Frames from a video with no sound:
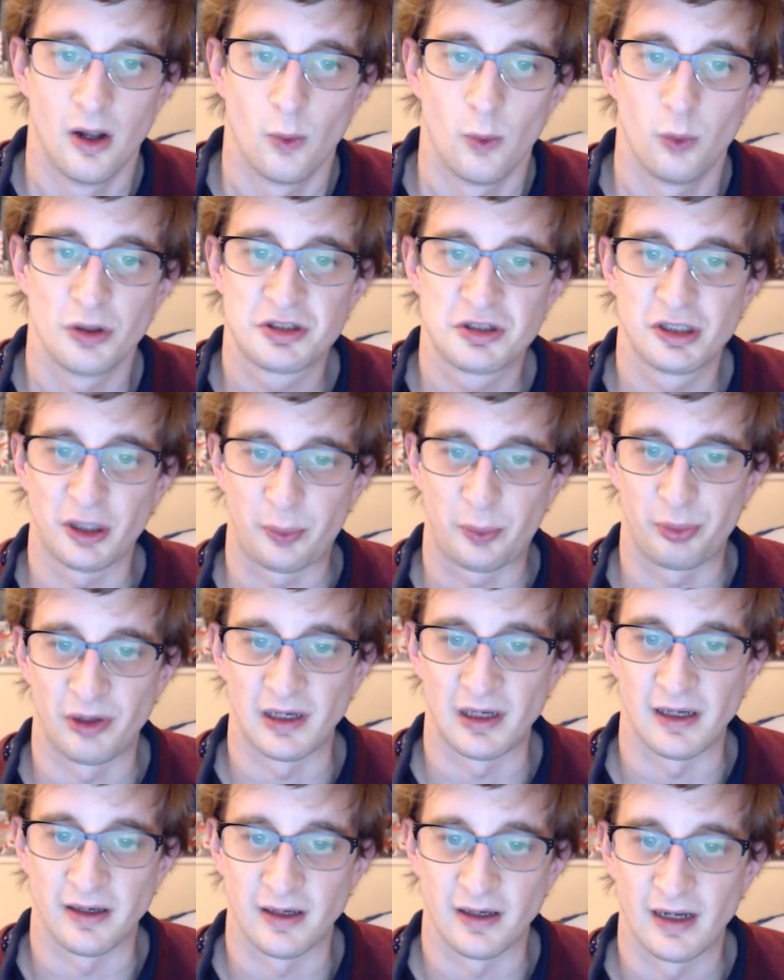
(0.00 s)
was just
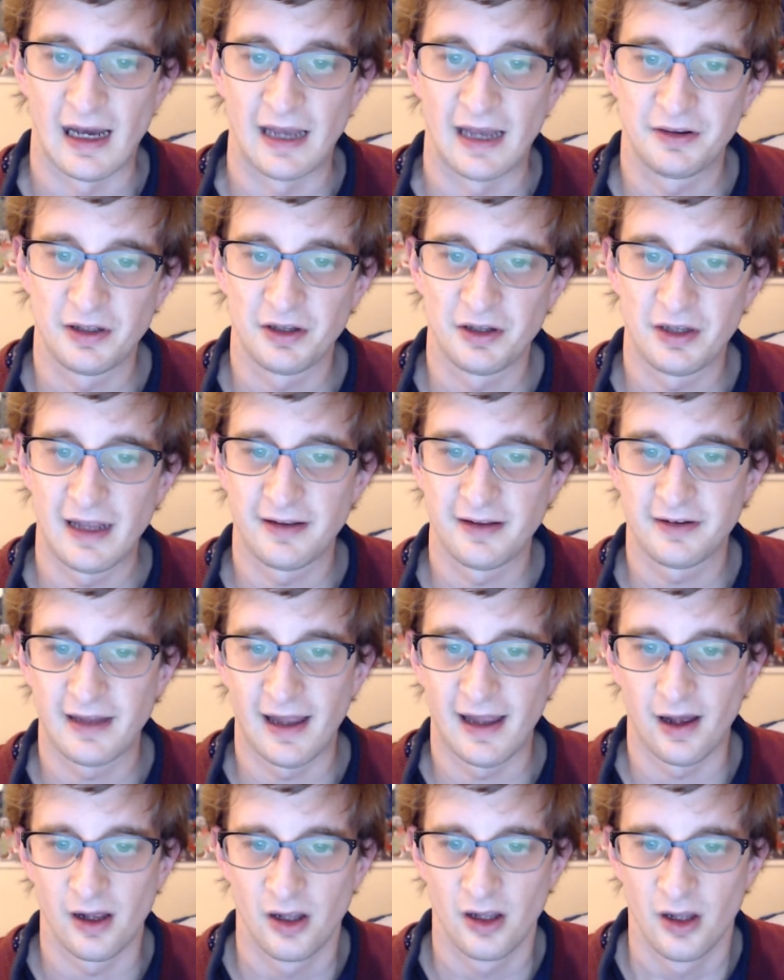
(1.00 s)
brilliant, as it sets
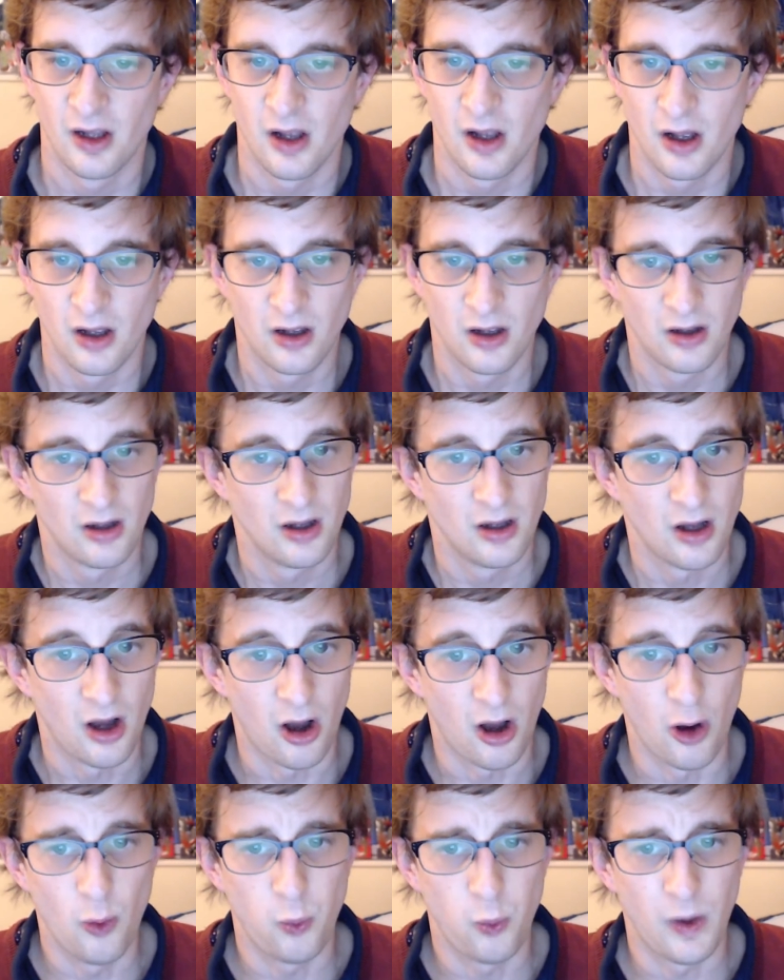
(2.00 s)
that,
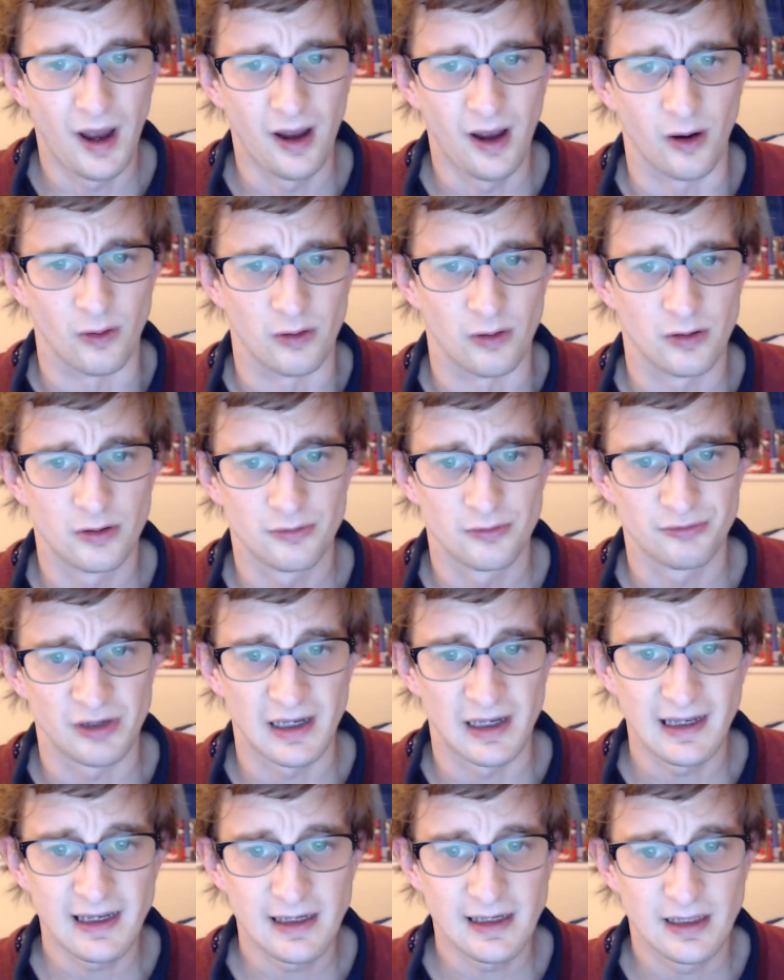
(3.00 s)
oh wow,
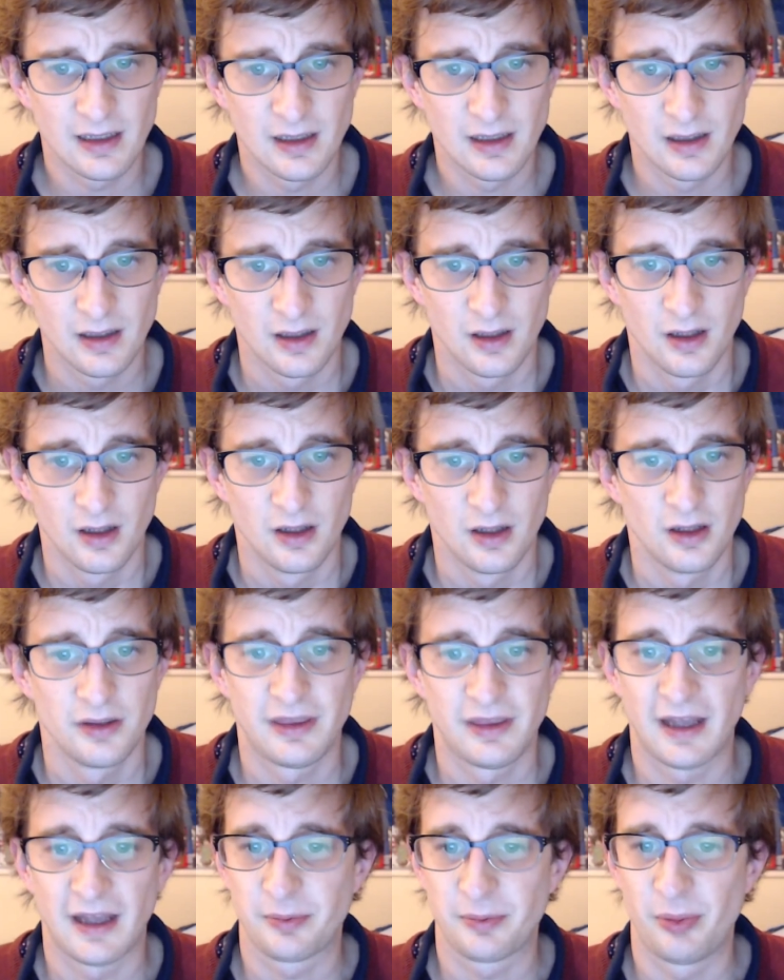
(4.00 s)
really?
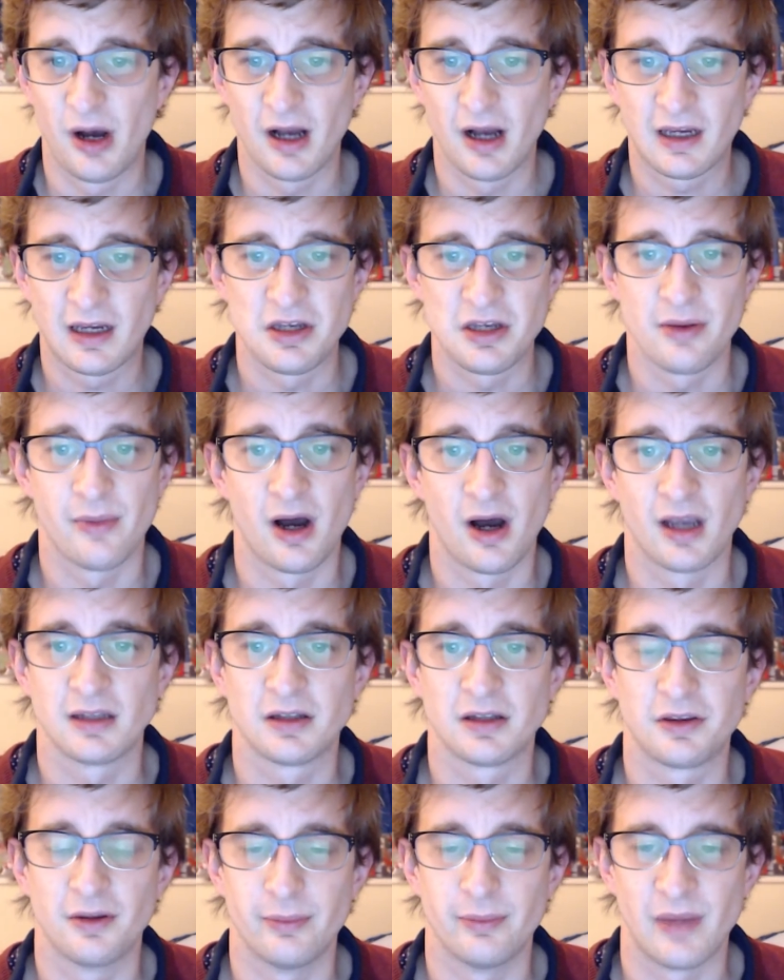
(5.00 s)
That spark in your
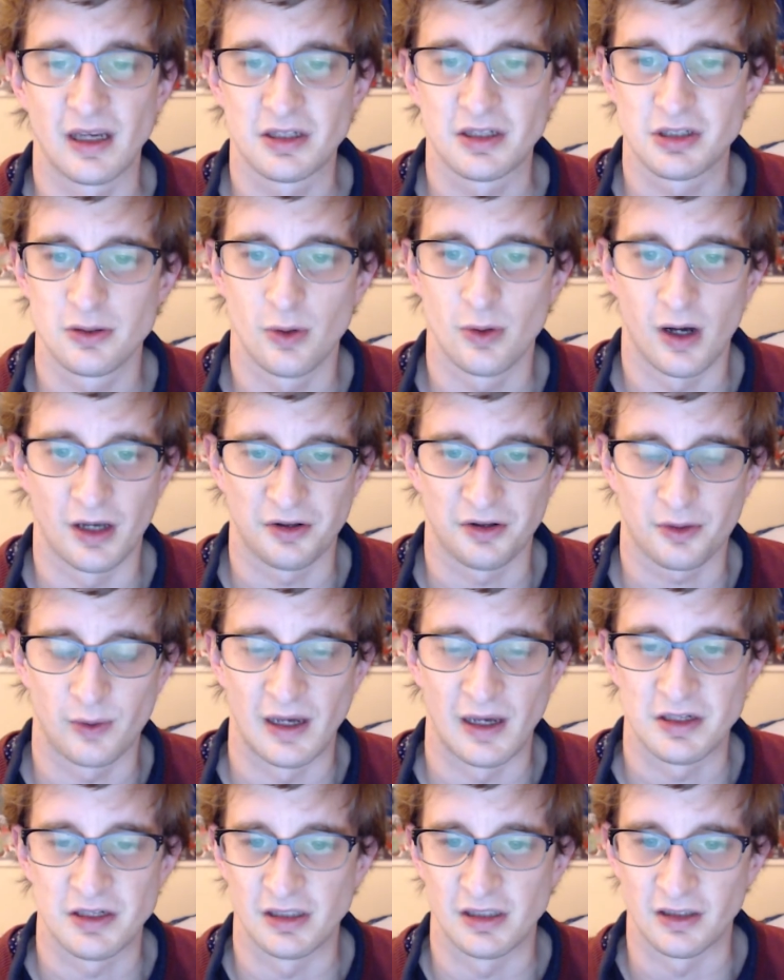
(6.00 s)
mind that makes you ask
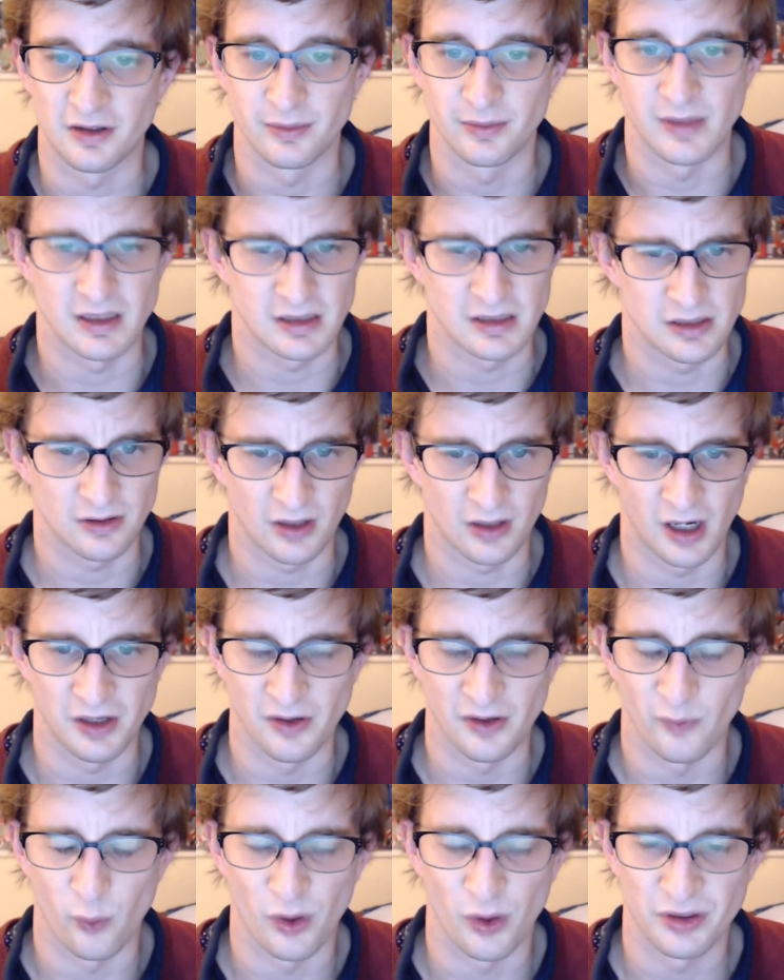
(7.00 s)
questions and makes you
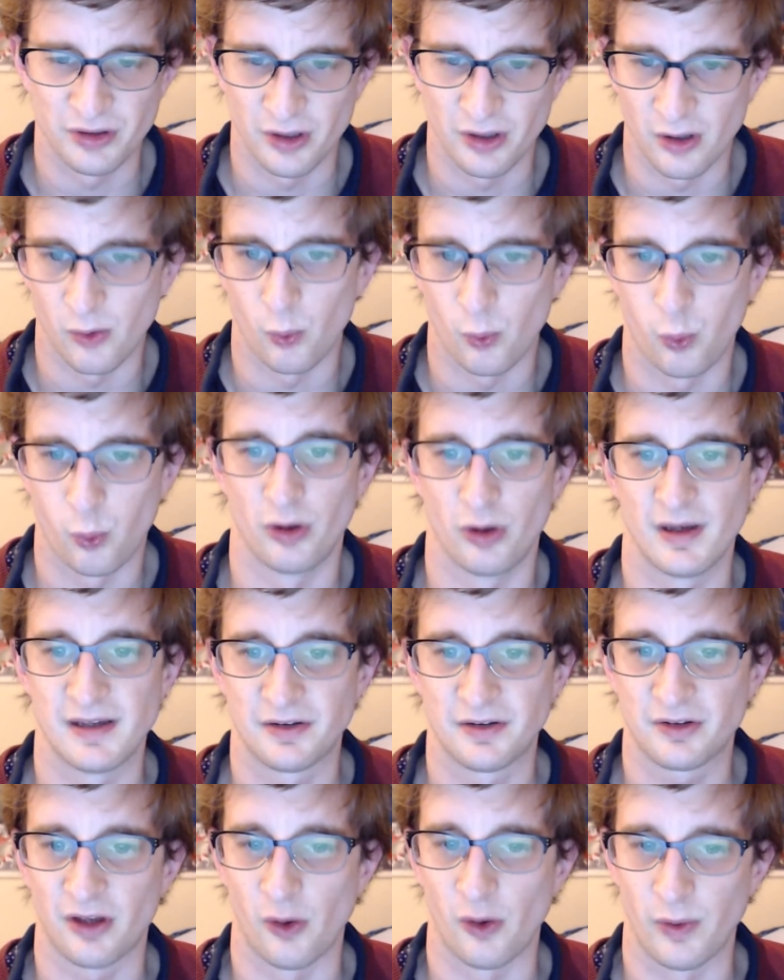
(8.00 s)
kind of wonder what
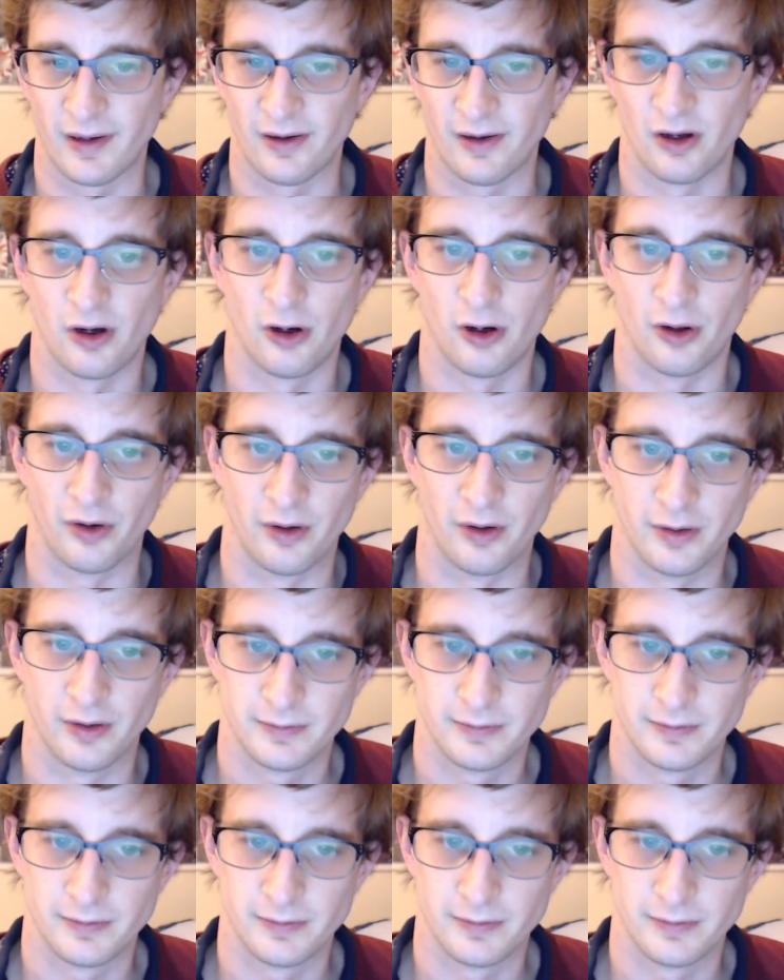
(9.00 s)
is going on.